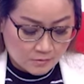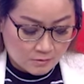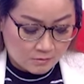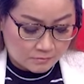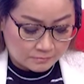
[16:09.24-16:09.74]

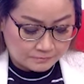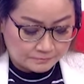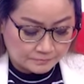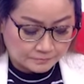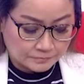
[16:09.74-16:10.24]

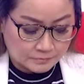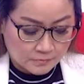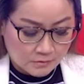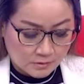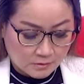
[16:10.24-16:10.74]

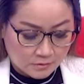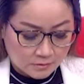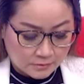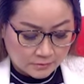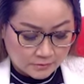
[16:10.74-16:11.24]

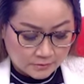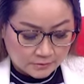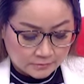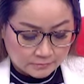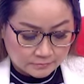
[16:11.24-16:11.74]

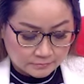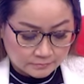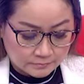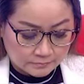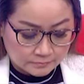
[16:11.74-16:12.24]

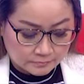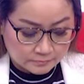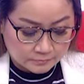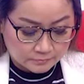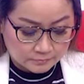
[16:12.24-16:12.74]

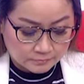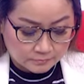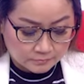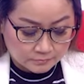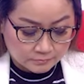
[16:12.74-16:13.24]

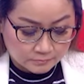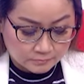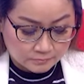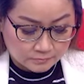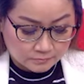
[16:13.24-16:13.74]

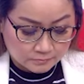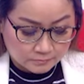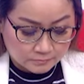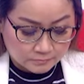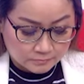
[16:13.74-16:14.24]

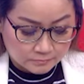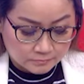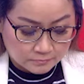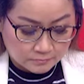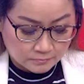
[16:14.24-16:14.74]

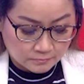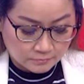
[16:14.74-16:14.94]
No words are spoken by the person on screen.